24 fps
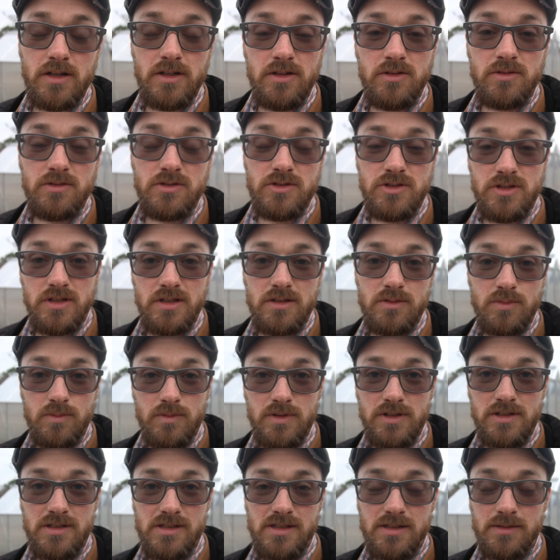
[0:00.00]
to use just
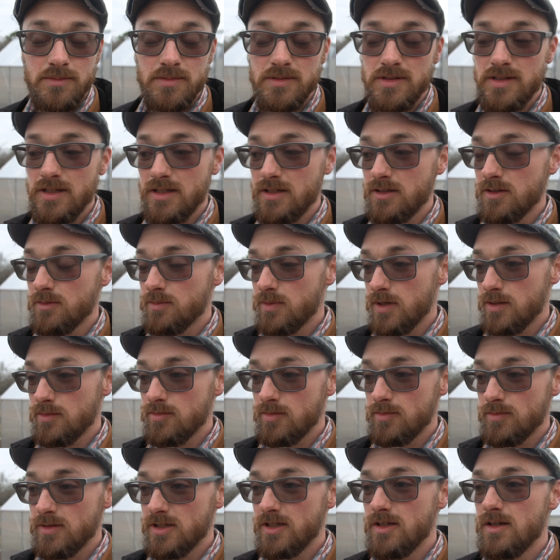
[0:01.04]
wood chips, then you're
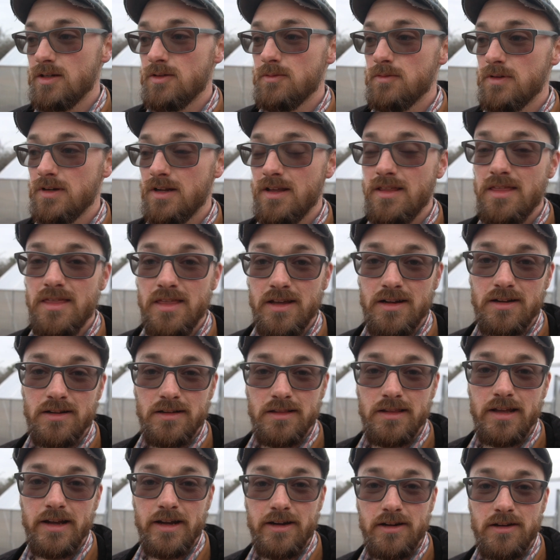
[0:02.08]
probably going to want a thicker
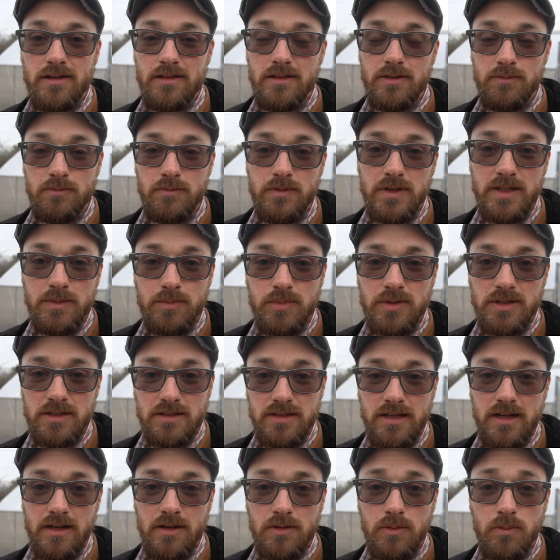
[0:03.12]
layer than we put
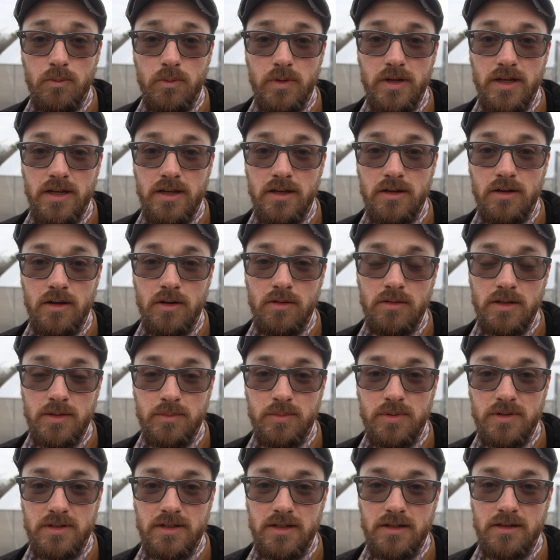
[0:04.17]
down. We only
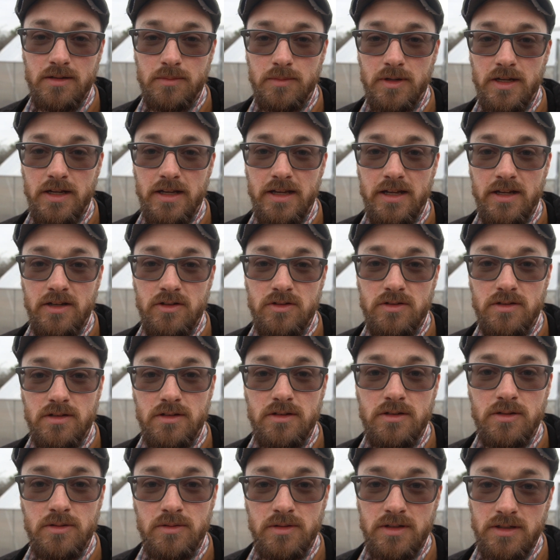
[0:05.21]
put down about 1 inch to
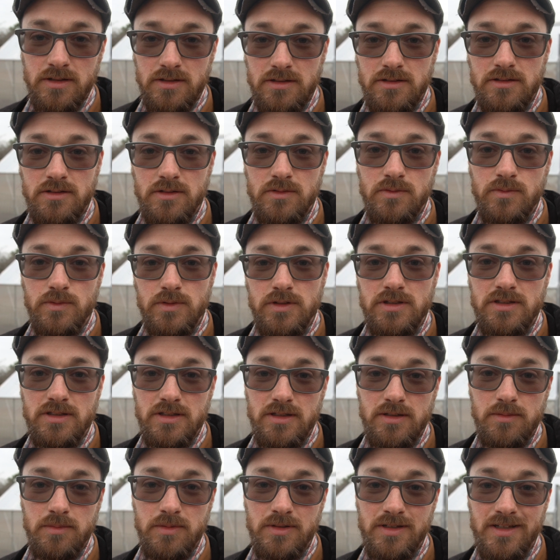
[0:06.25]
2 inches of wood
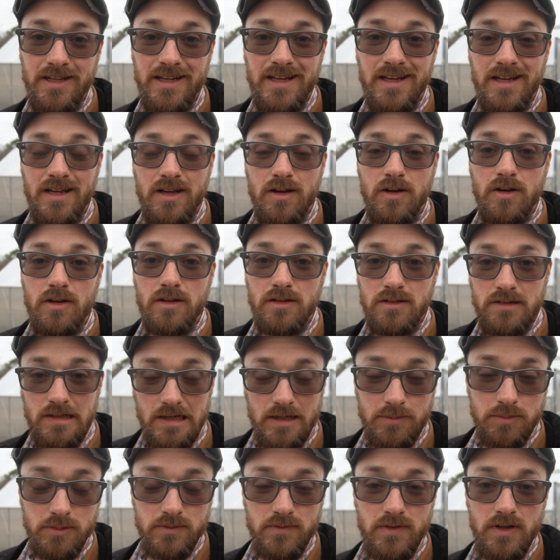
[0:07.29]
chips on
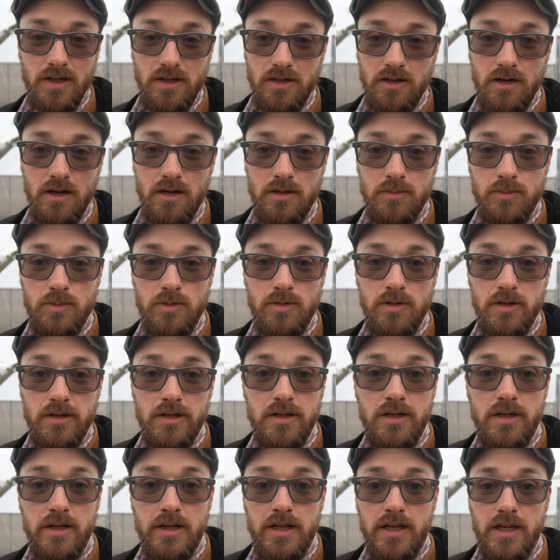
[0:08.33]
top of our
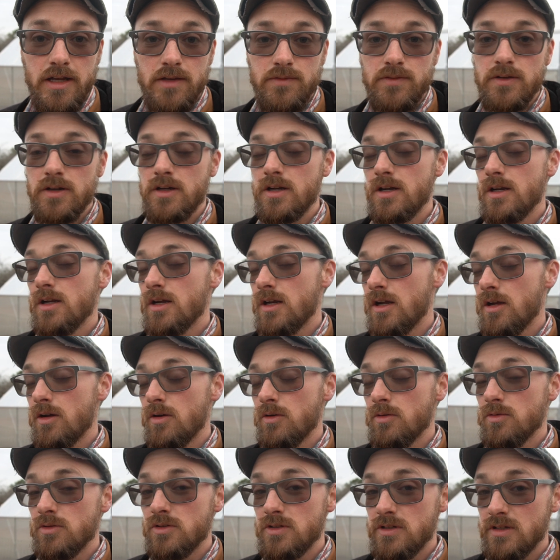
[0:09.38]
cardboard. If you're going to
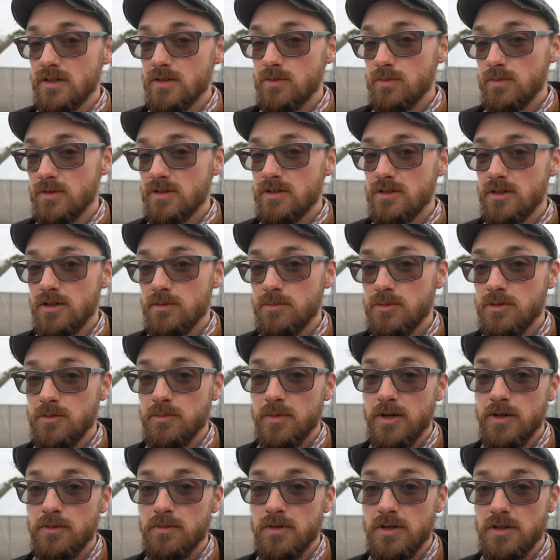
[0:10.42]
go just wood chips, you
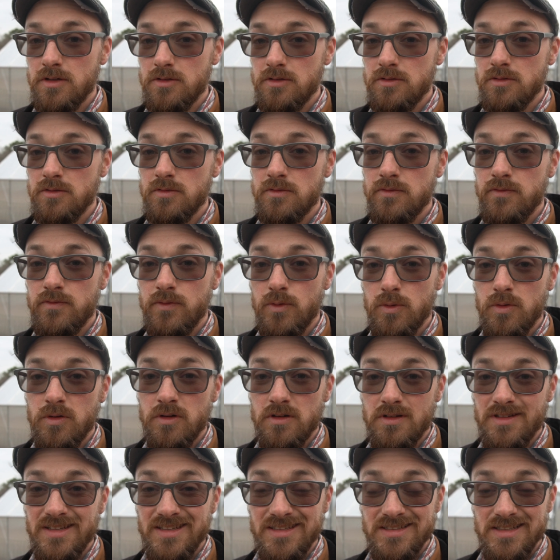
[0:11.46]
might want to do 4
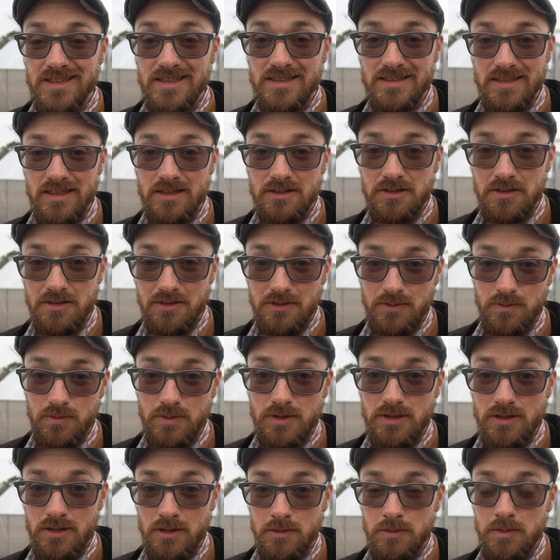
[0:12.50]
to 6 inches of
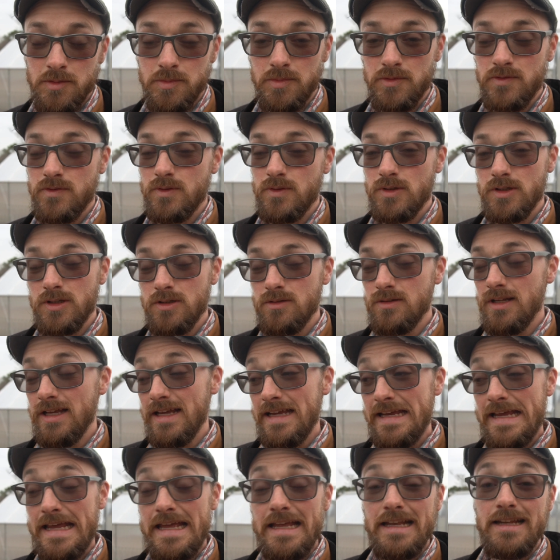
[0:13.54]
wood chips before you
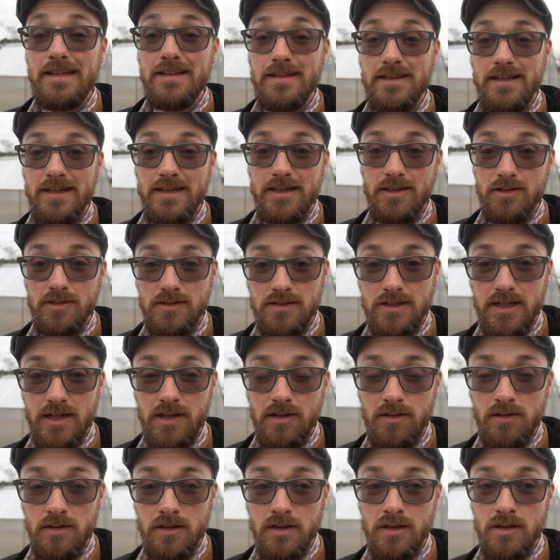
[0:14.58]
lay anything else
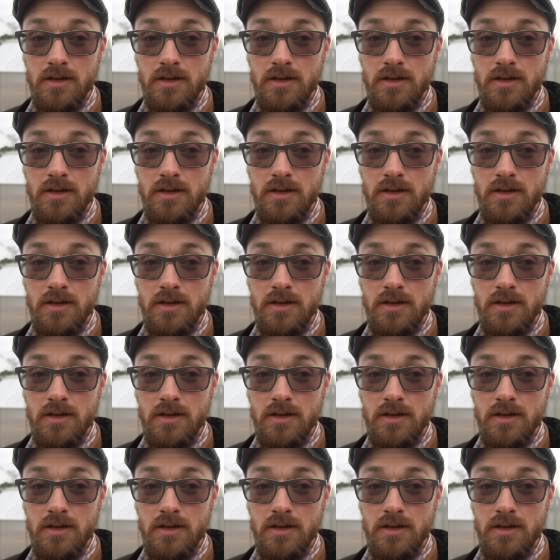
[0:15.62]
down,